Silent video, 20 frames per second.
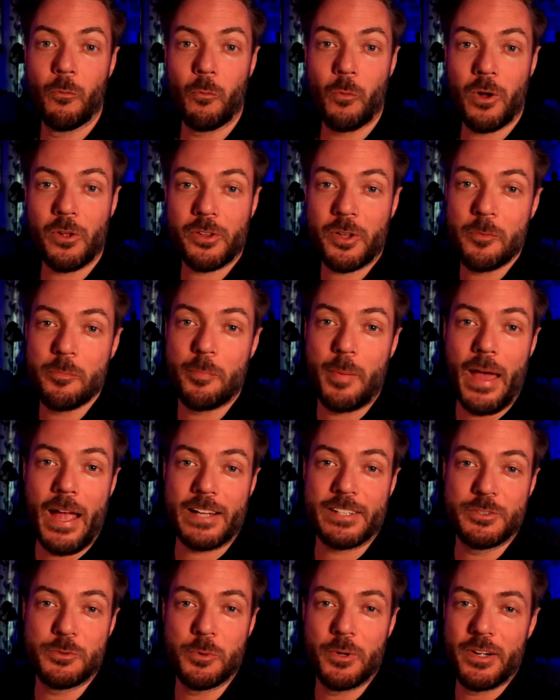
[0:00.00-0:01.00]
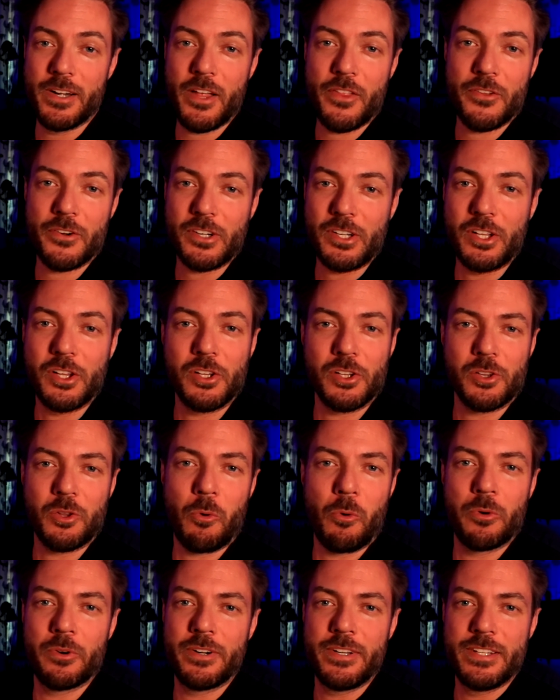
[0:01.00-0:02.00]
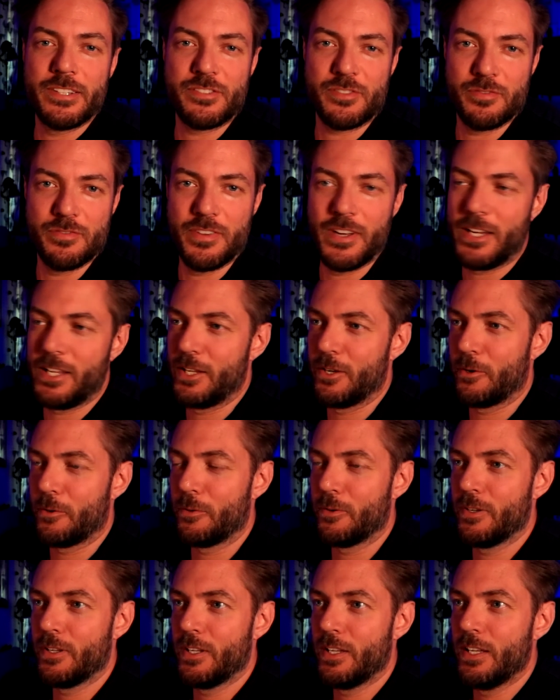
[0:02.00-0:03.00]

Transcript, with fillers: Welcome back to another glorious video.